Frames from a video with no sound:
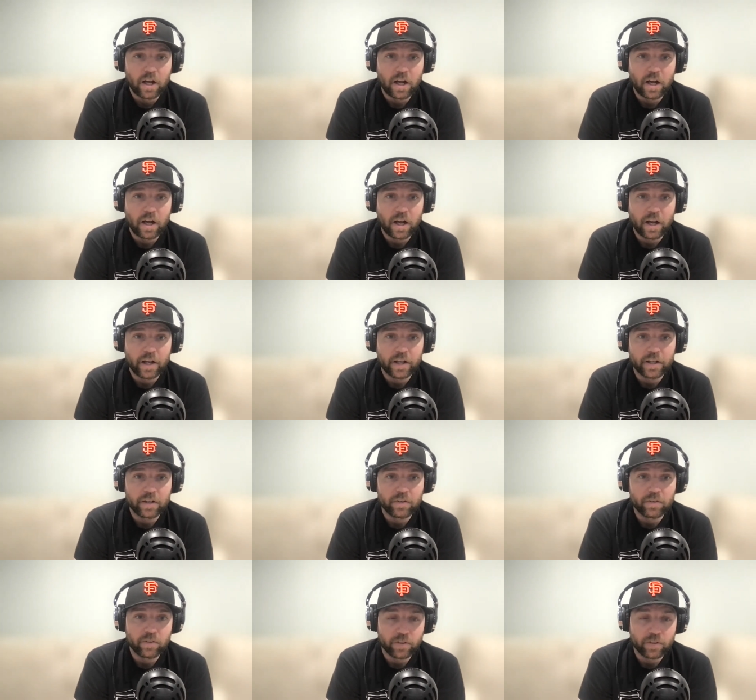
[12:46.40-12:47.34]
I
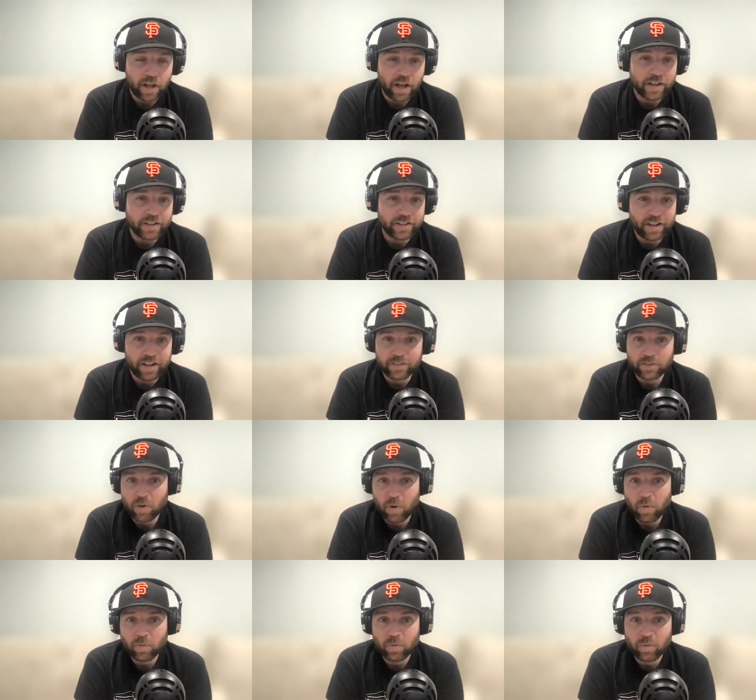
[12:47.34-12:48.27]
uh, I I
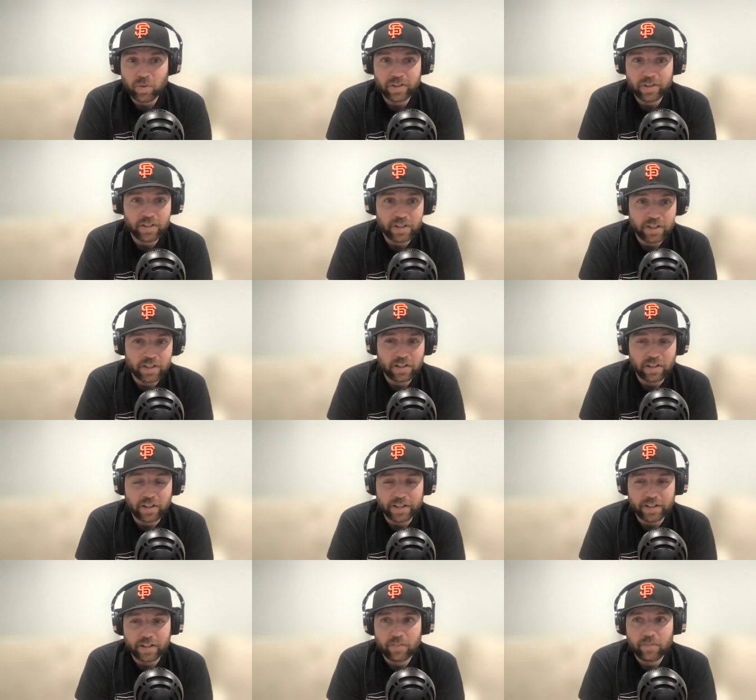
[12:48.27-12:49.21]
don't really
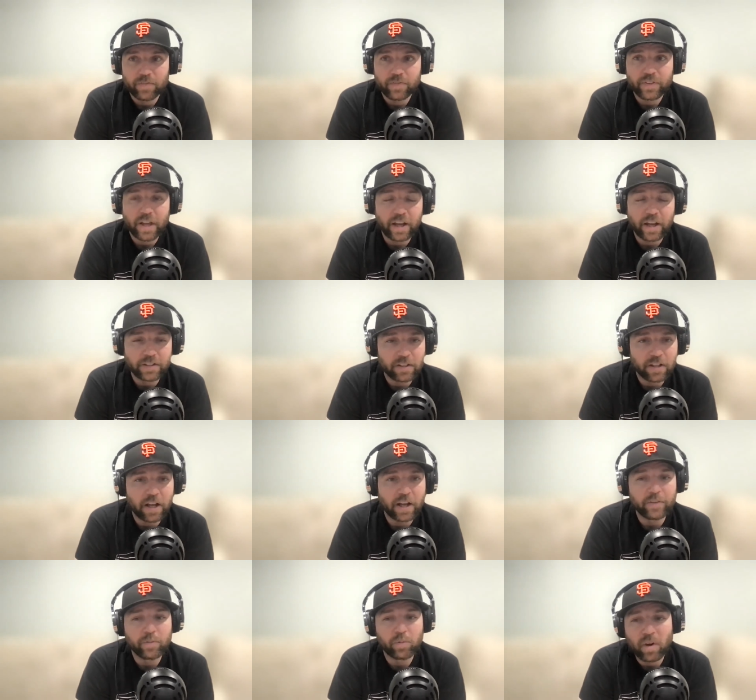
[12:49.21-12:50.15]
like I
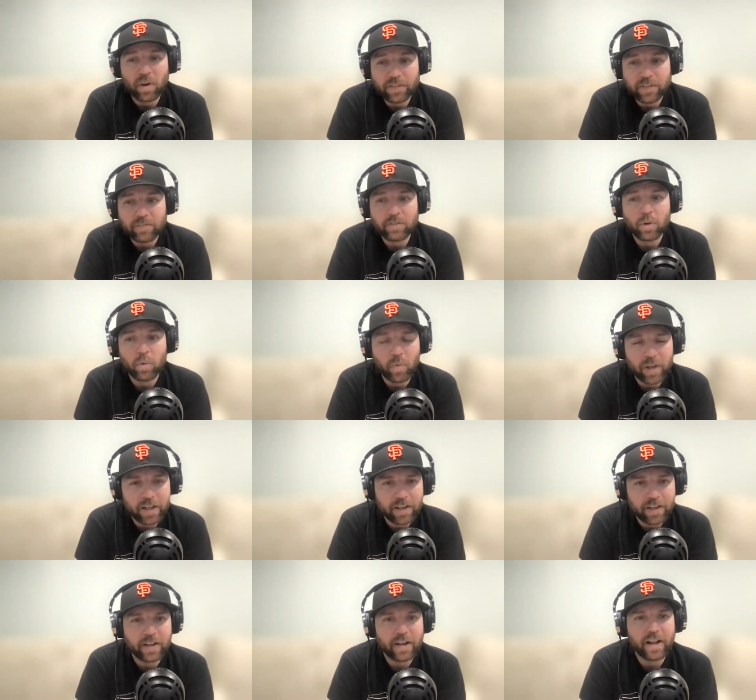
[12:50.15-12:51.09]
I want them to
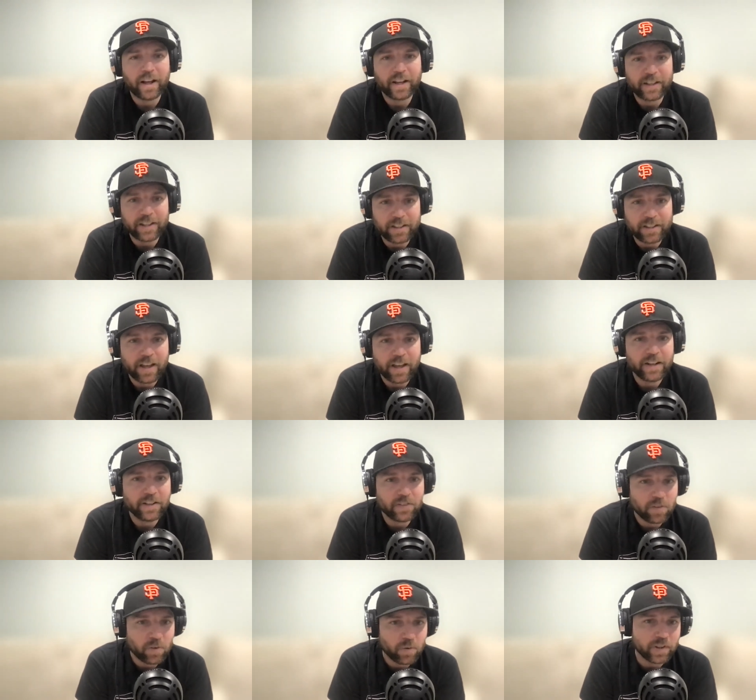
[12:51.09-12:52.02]
win. I can get
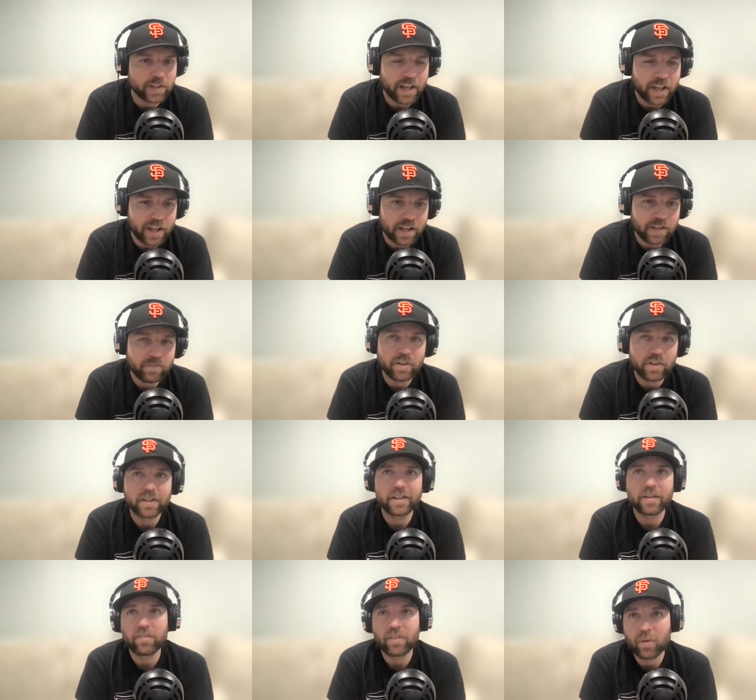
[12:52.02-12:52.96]
into a game
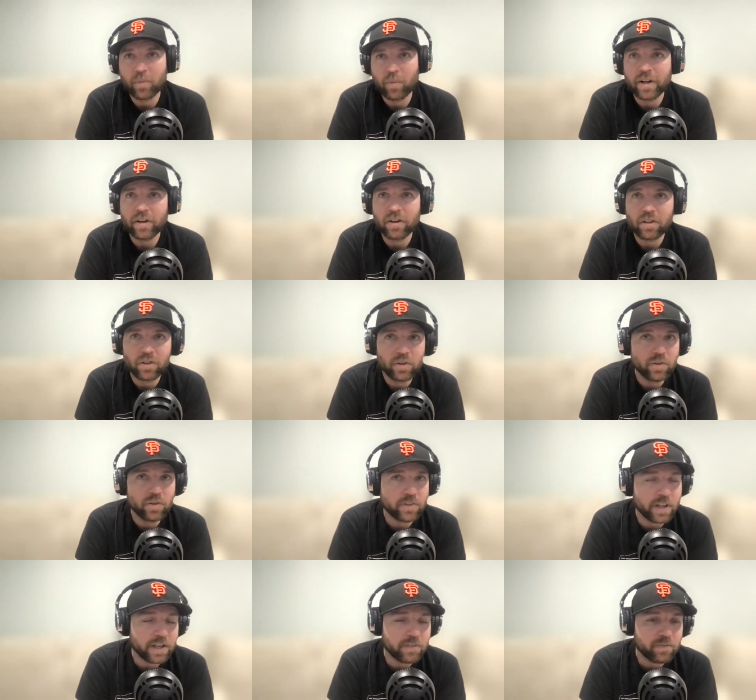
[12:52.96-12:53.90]
if they win or
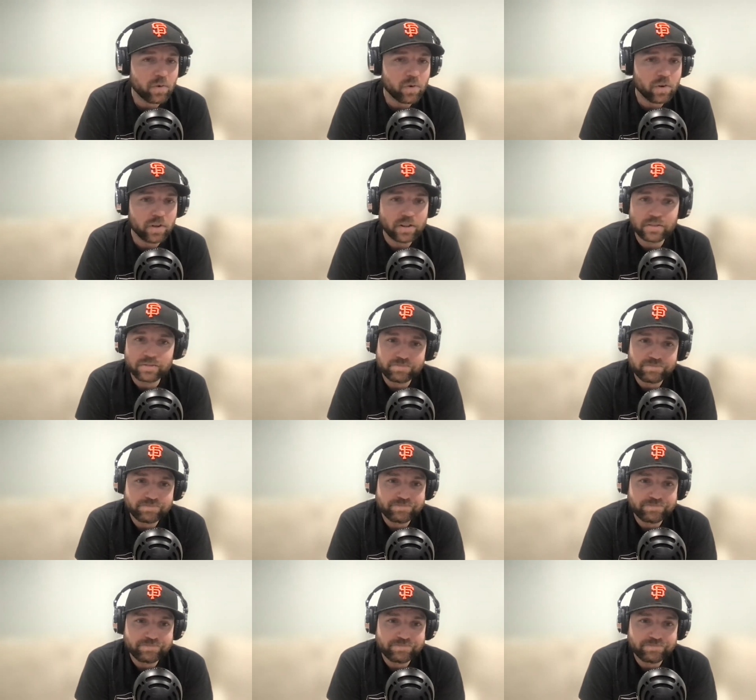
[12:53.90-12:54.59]
lose anymore.